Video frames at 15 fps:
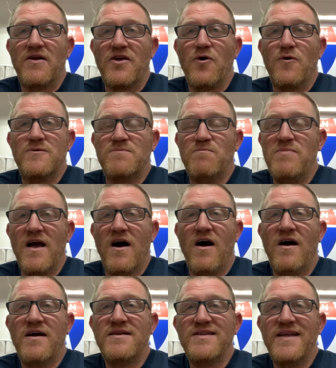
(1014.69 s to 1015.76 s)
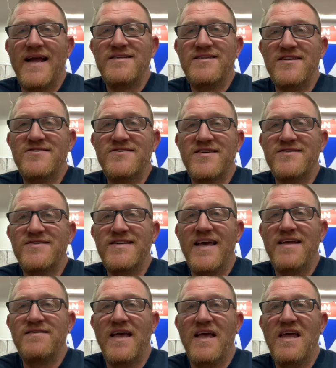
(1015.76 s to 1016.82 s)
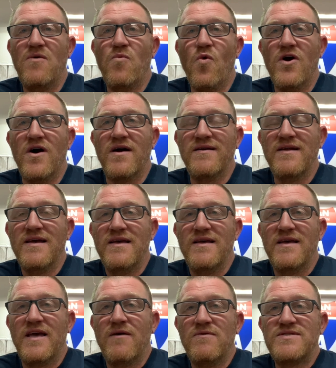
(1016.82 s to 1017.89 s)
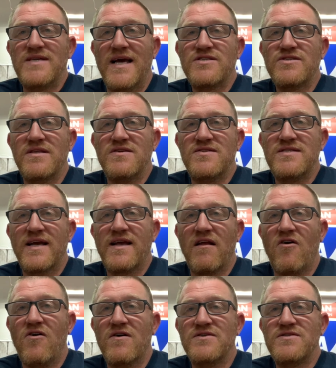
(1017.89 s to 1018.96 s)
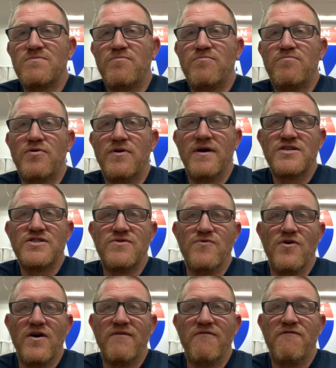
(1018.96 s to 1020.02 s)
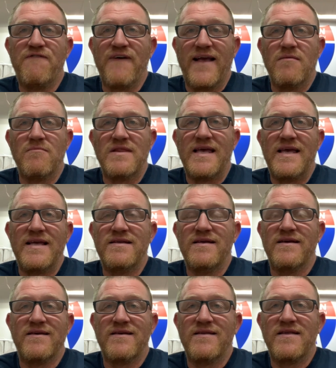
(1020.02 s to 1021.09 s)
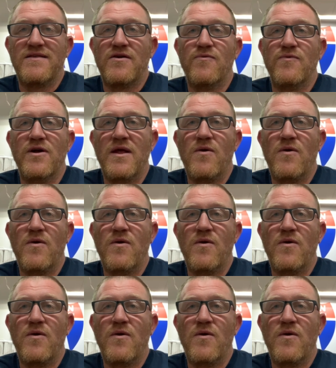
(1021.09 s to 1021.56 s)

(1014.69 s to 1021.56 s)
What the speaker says: goes beyond 1968 to 81, it was actually the second longest production run family that there really